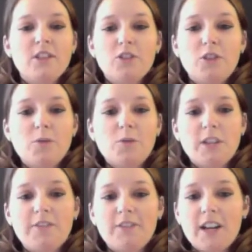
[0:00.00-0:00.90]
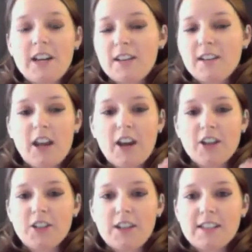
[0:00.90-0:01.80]
to different
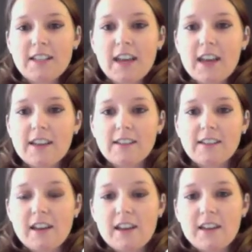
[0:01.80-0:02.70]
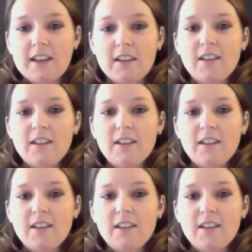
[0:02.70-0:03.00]
characteristics in,